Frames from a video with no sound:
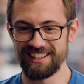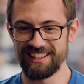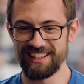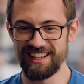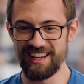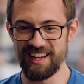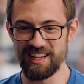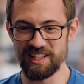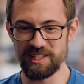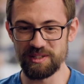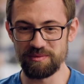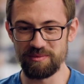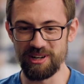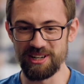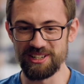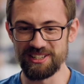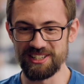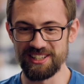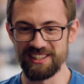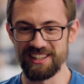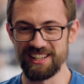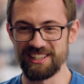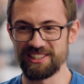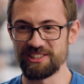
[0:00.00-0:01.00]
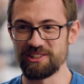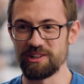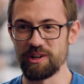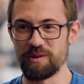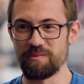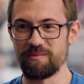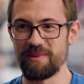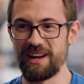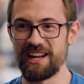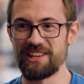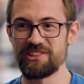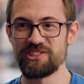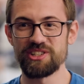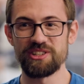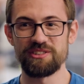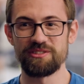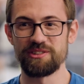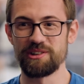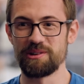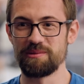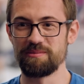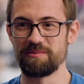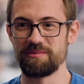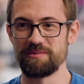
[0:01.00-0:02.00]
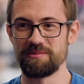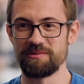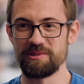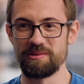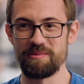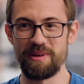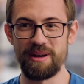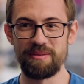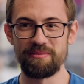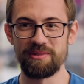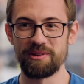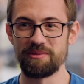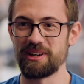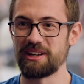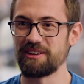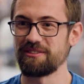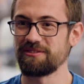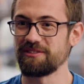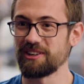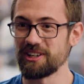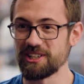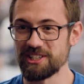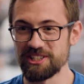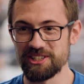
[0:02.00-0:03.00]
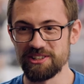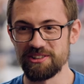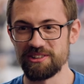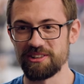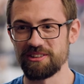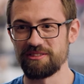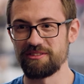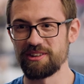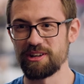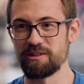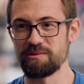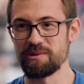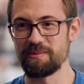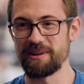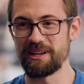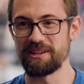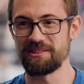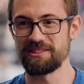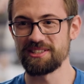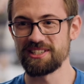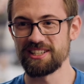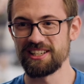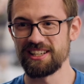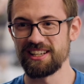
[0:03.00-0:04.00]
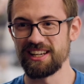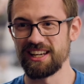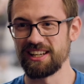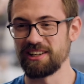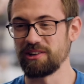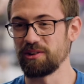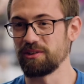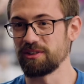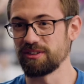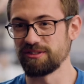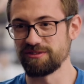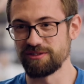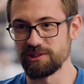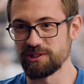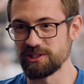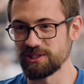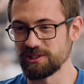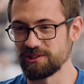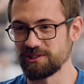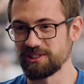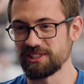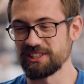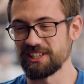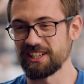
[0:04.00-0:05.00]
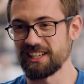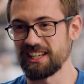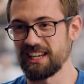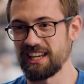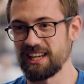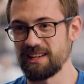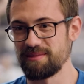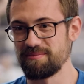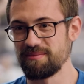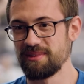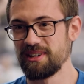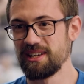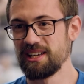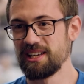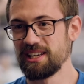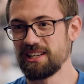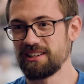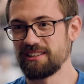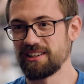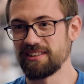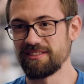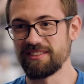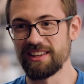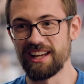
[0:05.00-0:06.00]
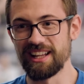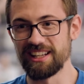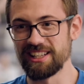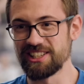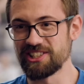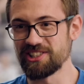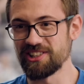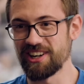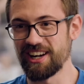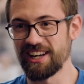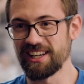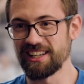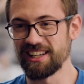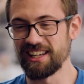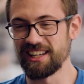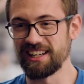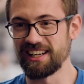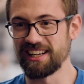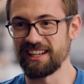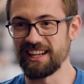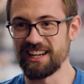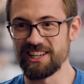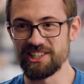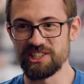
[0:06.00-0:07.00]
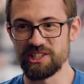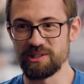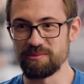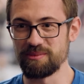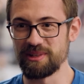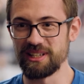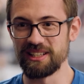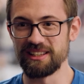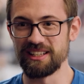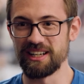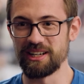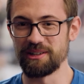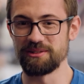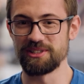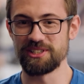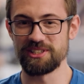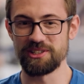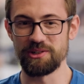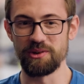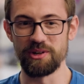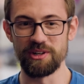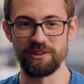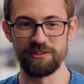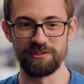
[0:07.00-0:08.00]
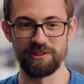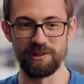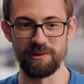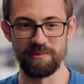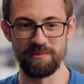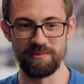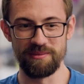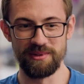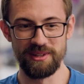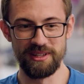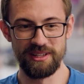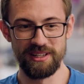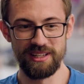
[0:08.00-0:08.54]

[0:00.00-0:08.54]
experiencing that sort of magic from remembering when I first saw the film about it and all the photos that came with Natalie trying it, and then actually being there. It was going from